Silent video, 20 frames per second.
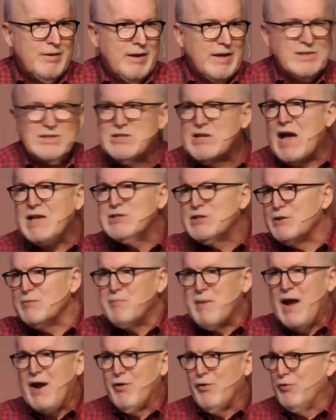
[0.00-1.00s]
It
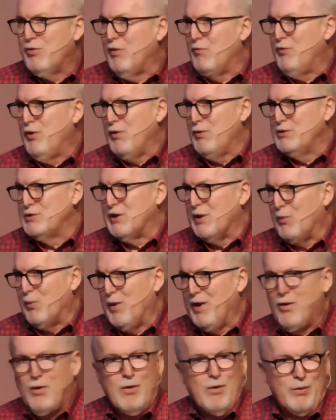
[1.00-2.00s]
doesn't matter the views that
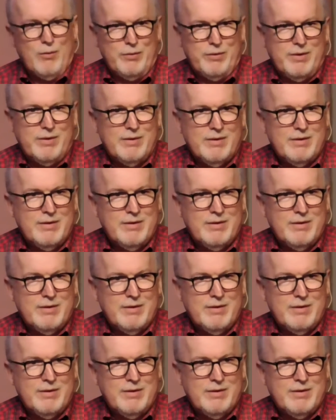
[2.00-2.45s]
we hold.